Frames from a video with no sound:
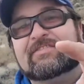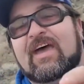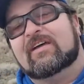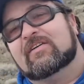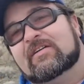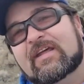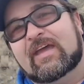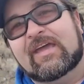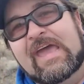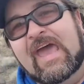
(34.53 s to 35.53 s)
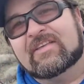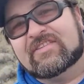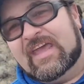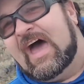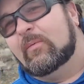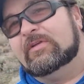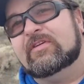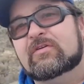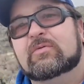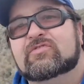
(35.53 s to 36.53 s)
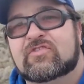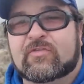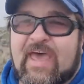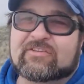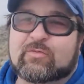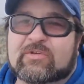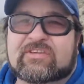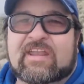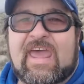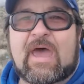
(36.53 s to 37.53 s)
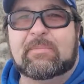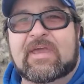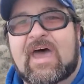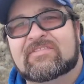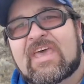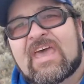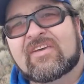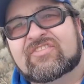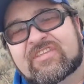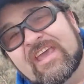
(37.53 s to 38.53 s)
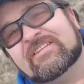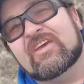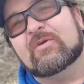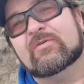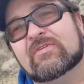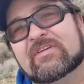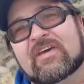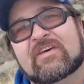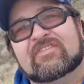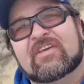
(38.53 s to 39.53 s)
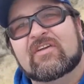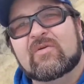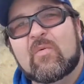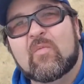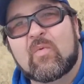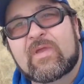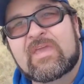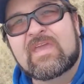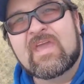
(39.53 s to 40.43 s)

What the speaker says: out here today and see how we do. So that's what's going to happen, guys. Stay tuned, because here we